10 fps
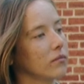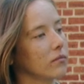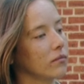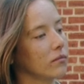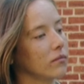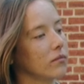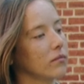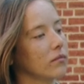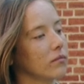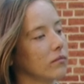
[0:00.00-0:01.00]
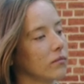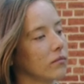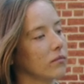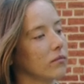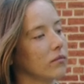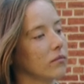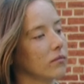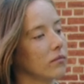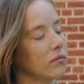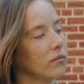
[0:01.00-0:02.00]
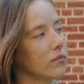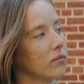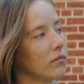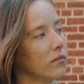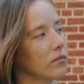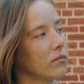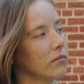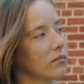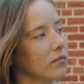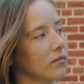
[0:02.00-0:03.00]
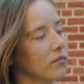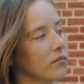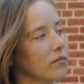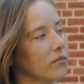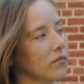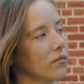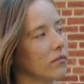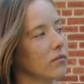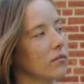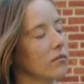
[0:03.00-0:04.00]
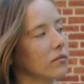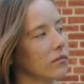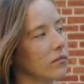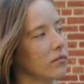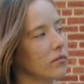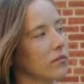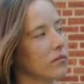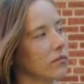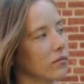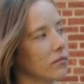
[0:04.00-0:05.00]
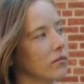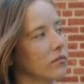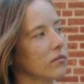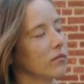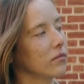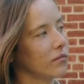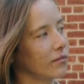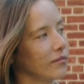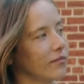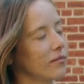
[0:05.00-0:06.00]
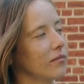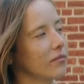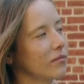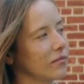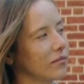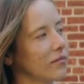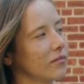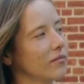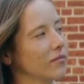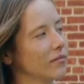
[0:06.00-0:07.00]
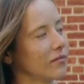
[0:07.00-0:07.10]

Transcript: The person shown says nothing.